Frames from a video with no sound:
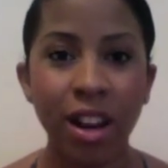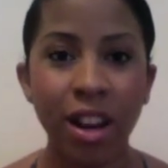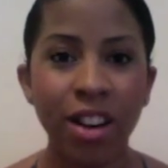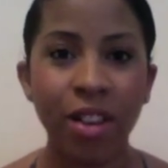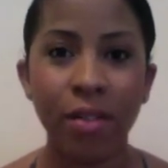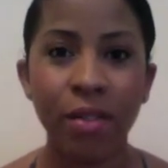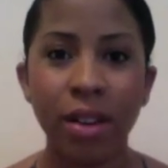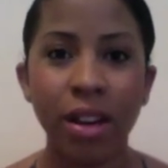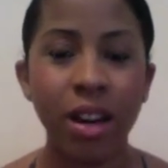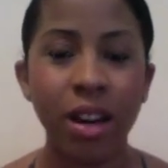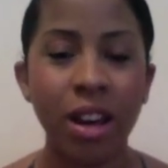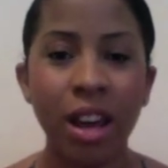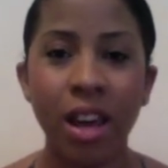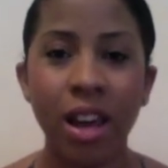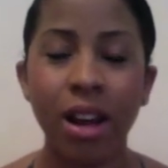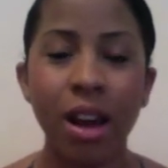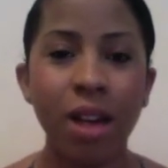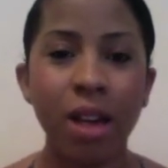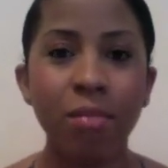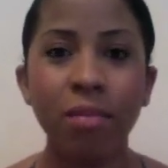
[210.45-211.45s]
I love it.
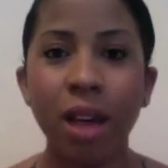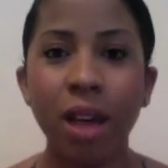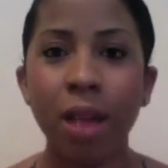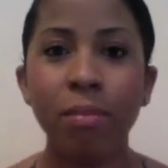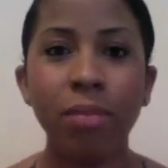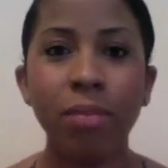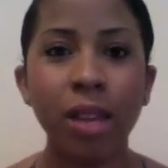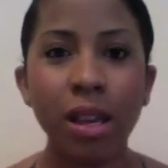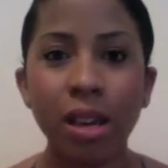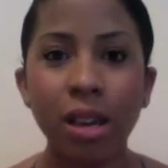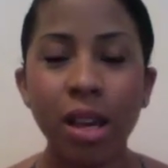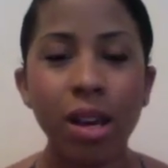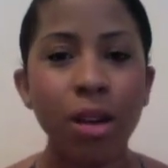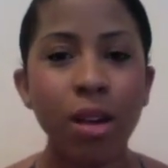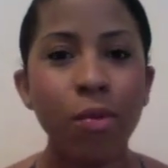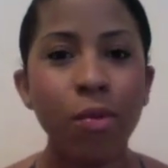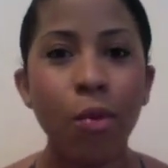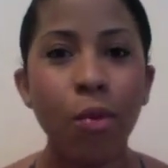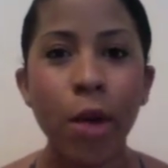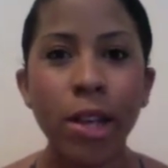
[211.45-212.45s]
And I'm thinking
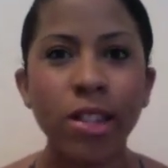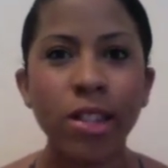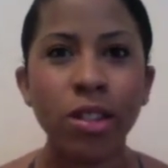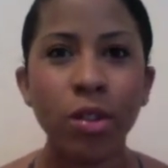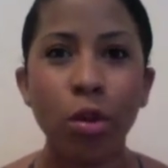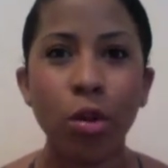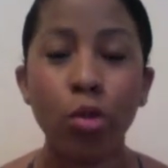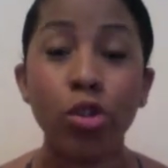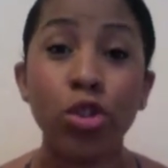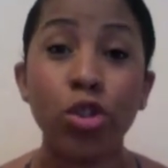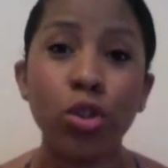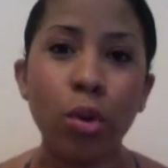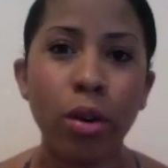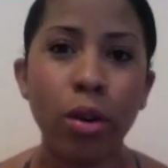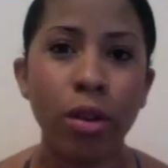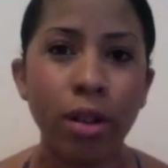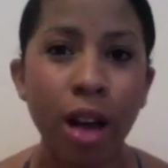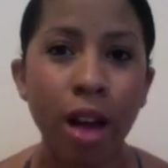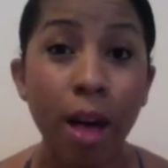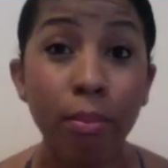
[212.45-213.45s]
of ways to go
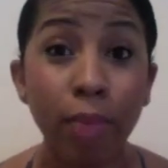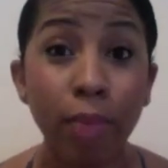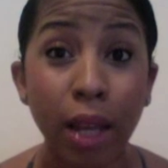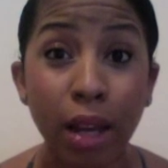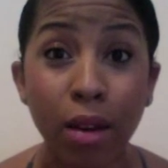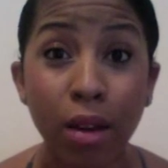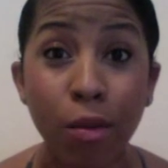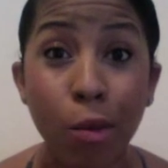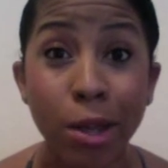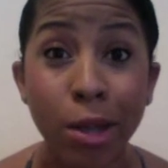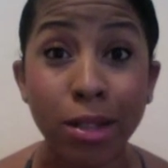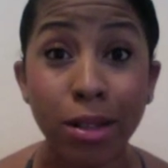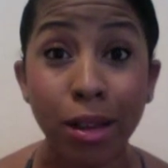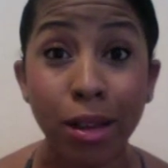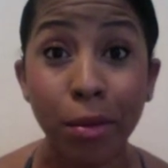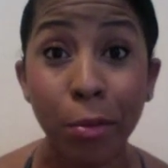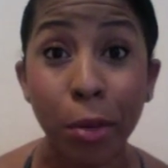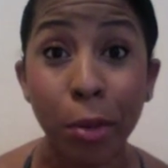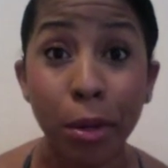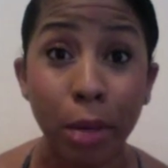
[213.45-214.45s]
shorter. Now I'm thinking of ways to
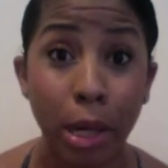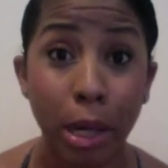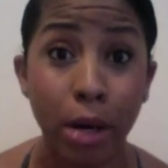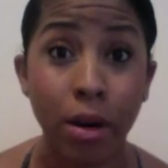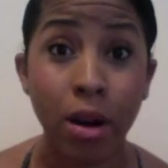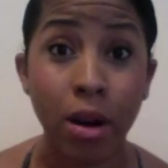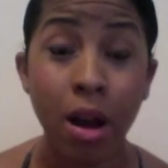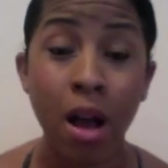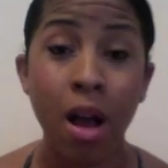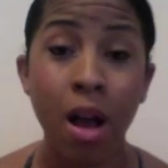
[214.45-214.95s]
get rid of hair.